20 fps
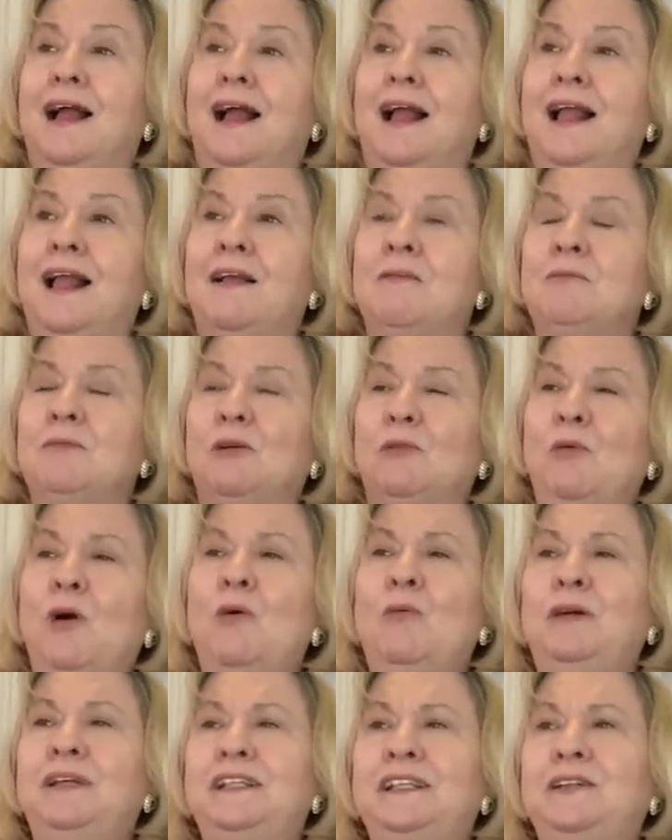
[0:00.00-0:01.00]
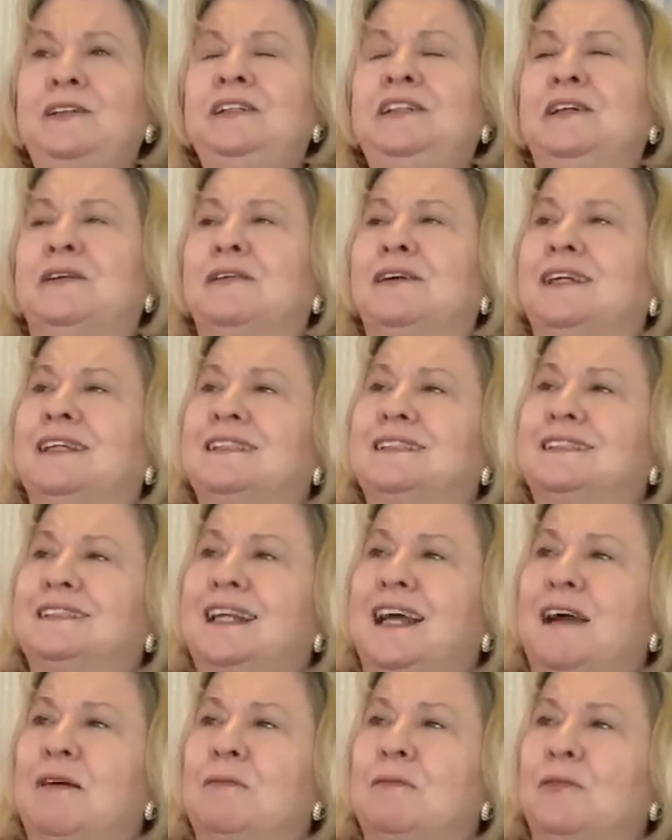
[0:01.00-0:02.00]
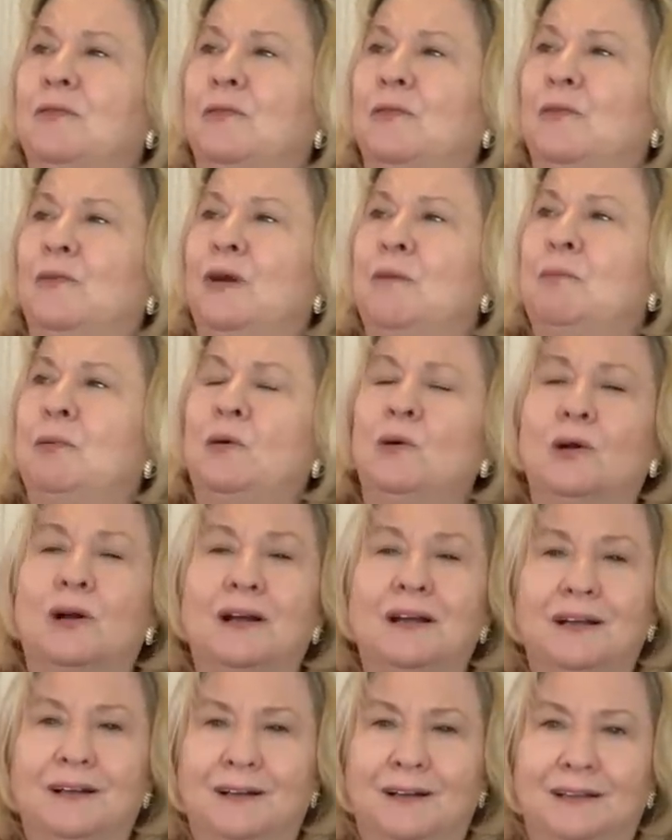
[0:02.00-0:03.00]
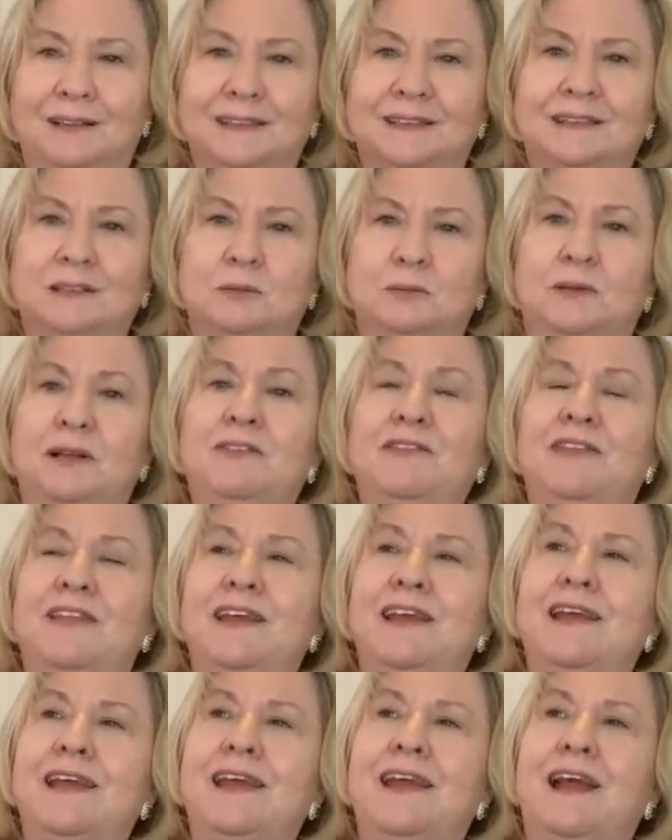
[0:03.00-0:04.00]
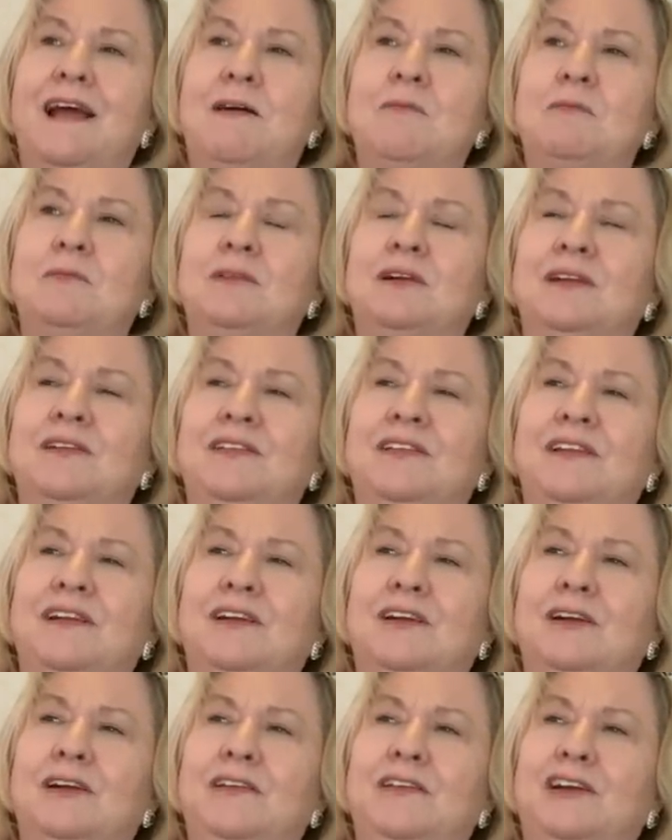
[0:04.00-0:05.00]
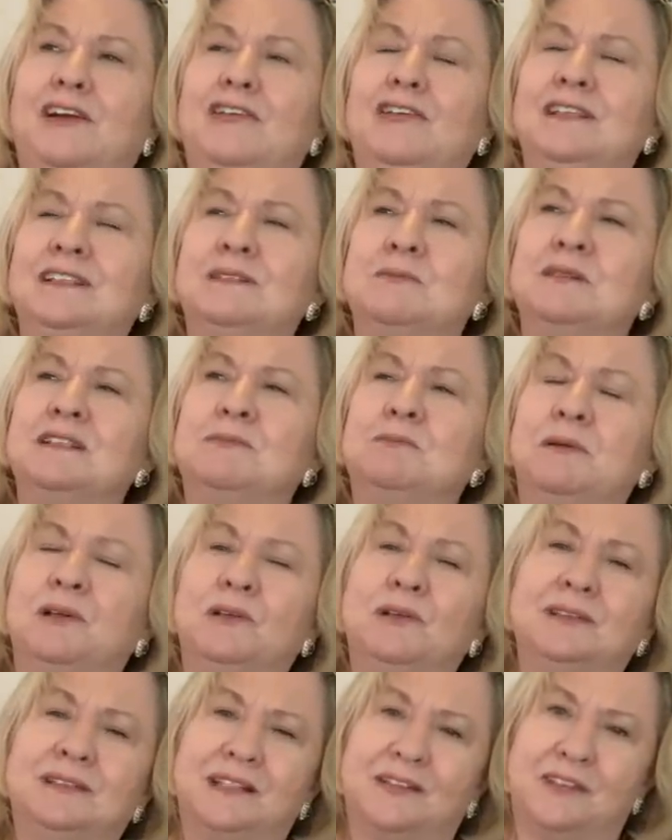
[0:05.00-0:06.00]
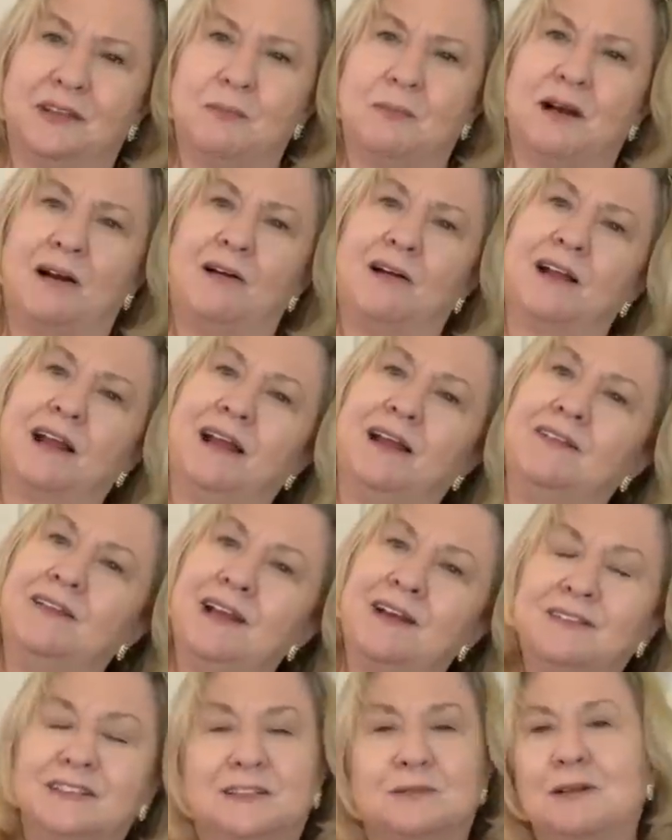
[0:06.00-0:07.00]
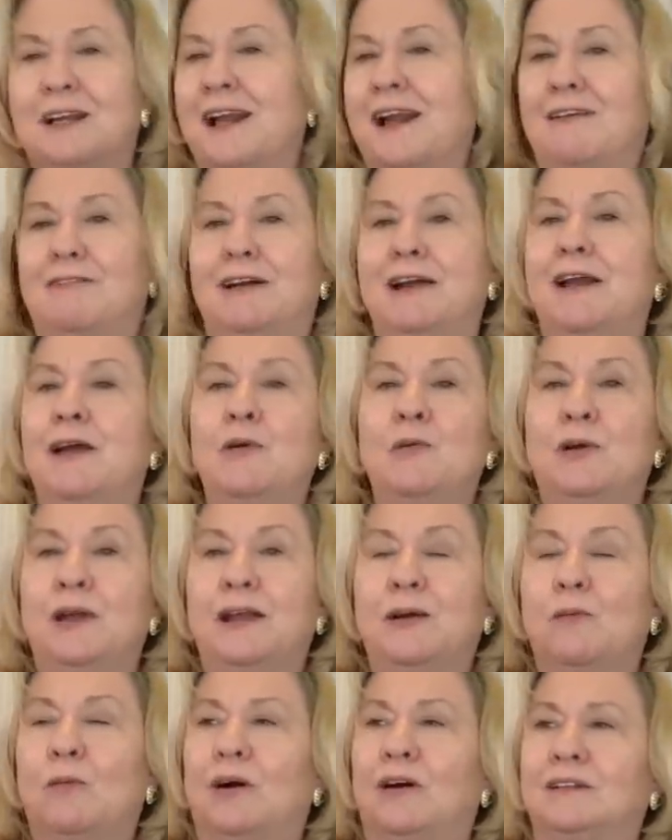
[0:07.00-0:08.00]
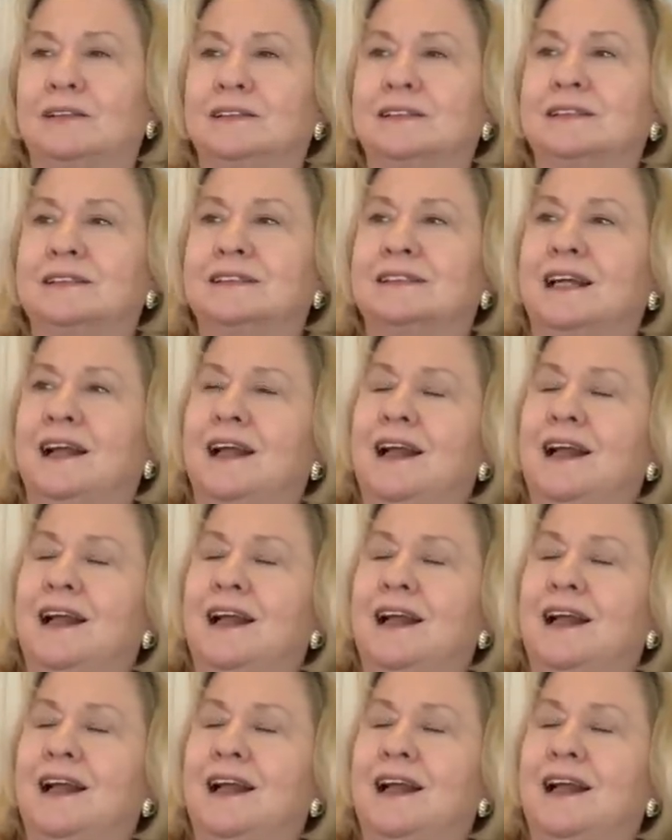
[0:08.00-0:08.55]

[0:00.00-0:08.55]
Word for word: Um, what we do do is um, we book some of the um, the Christmas booze at the market. They are some karaoke ones